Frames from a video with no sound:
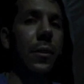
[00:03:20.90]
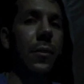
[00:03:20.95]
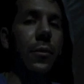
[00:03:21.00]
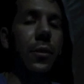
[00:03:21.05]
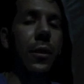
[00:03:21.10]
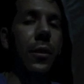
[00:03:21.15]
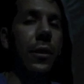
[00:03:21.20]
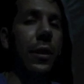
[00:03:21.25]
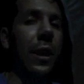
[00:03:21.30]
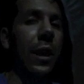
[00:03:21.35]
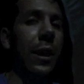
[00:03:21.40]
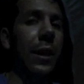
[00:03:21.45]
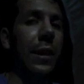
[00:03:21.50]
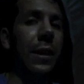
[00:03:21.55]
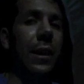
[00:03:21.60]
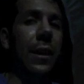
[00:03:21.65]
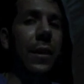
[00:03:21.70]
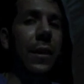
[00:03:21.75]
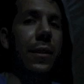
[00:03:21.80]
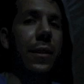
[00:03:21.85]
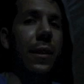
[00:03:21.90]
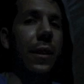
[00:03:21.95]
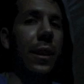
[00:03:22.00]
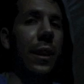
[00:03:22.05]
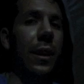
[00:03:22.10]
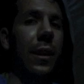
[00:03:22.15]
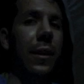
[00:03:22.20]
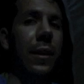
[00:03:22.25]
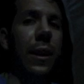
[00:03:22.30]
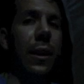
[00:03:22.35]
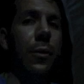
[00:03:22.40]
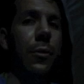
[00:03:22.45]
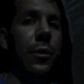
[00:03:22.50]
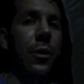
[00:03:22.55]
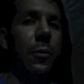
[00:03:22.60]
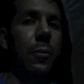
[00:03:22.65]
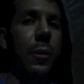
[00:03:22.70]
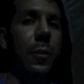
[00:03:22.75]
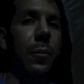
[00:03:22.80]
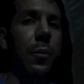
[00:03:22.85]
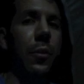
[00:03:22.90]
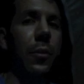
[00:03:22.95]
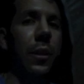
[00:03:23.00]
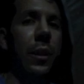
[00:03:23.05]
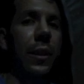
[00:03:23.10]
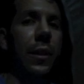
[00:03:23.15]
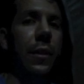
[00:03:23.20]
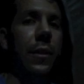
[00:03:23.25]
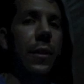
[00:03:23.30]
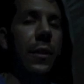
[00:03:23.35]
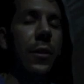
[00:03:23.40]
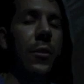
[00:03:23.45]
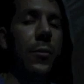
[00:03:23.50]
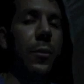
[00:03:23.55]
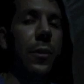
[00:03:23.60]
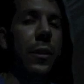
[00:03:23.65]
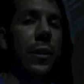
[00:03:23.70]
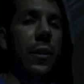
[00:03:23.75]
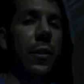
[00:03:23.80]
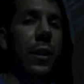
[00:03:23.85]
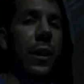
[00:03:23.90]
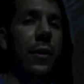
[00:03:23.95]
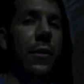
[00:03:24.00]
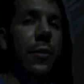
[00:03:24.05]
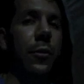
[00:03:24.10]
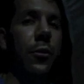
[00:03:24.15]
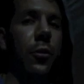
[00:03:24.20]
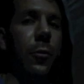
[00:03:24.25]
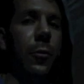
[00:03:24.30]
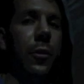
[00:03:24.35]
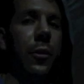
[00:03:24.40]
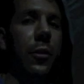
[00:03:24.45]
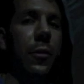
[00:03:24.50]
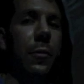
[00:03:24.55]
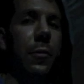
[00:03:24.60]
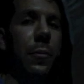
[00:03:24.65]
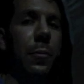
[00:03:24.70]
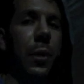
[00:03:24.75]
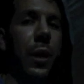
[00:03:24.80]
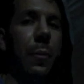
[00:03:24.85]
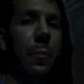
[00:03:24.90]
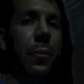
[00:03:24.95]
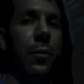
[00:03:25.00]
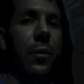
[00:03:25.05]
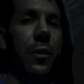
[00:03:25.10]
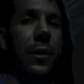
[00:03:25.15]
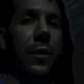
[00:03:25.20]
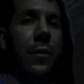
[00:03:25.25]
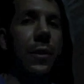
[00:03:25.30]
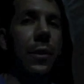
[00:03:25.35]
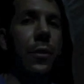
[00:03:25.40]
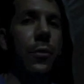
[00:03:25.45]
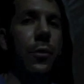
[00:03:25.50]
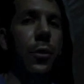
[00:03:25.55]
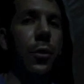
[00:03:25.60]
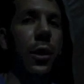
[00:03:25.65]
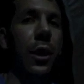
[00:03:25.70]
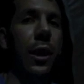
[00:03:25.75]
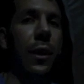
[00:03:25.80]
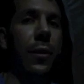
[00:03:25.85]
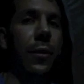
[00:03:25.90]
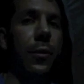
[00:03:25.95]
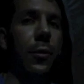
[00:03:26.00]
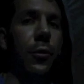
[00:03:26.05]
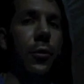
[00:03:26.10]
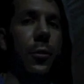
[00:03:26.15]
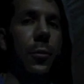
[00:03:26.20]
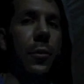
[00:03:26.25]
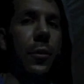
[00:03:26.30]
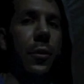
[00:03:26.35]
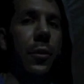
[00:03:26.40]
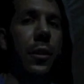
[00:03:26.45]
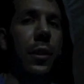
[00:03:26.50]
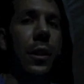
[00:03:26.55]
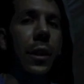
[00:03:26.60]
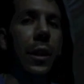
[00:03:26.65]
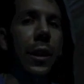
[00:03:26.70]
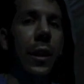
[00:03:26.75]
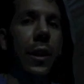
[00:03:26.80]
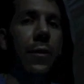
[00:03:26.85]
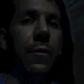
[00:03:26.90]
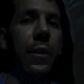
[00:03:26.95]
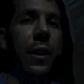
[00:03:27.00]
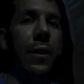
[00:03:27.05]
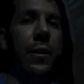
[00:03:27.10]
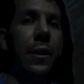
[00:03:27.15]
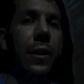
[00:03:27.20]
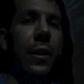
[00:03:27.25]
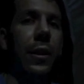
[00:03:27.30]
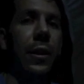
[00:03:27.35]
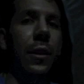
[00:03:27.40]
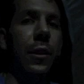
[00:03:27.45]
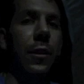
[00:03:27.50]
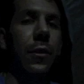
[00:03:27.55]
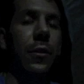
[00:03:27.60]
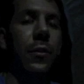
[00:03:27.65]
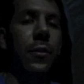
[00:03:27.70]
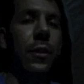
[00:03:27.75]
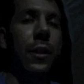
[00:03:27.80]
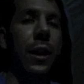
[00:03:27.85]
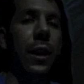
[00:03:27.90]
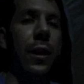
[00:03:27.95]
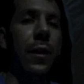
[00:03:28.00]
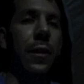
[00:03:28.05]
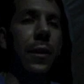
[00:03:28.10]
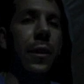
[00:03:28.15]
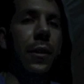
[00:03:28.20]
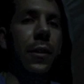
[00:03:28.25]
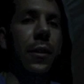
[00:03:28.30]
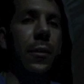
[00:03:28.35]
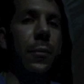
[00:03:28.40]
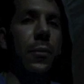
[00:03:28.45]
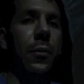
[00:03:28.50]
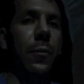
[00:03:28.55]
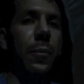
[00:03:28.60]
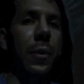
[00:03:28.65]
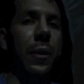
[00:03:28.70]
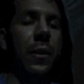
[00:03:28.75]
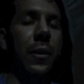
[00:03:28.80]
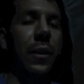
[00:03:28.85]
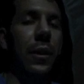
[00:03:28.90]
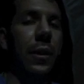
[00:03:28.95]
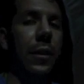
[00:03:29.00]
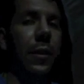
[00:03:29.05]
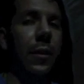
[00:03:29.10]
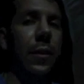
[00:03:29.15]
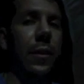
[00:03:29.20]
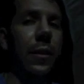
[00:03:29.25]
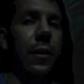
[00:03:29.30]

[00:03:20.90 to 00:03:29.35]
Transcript: they're not getting the aid out to the people like it needs to be, and they're not distributing it properly because they don't know how to distribute it. In fact, Scott ended up spending